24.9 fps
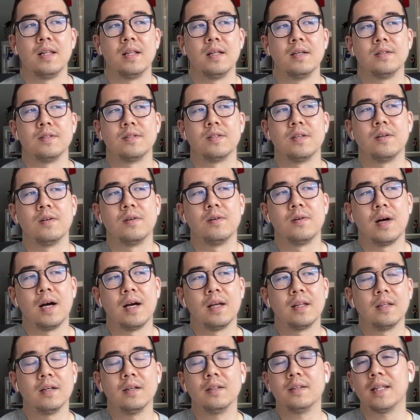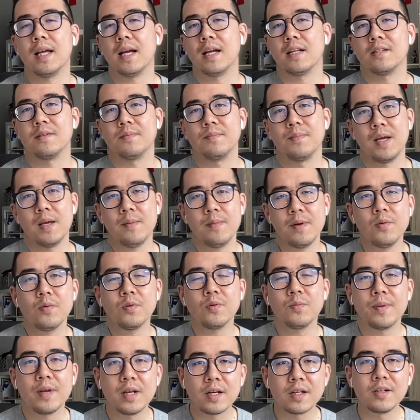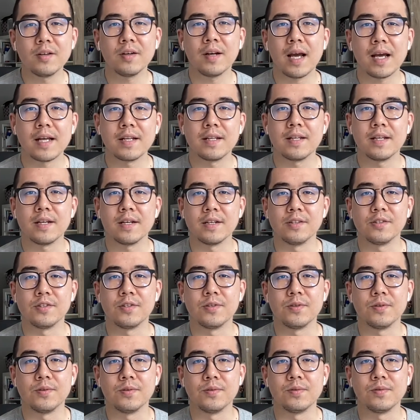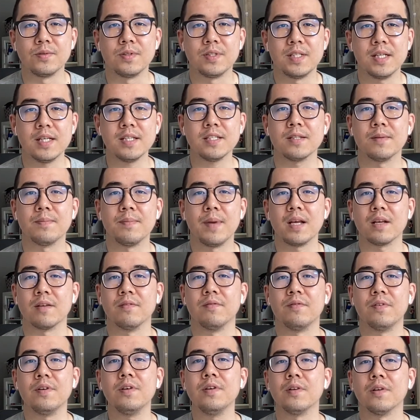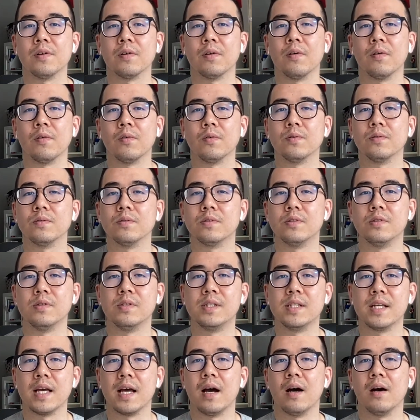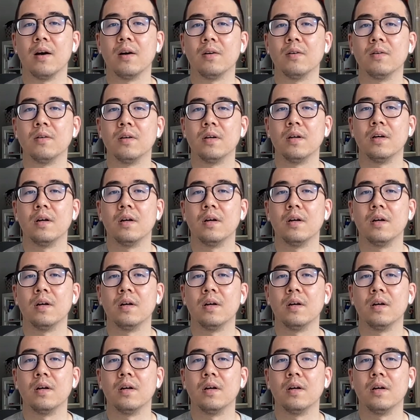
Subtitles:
So I thought that maybe it would be a good idea to just make a video to tell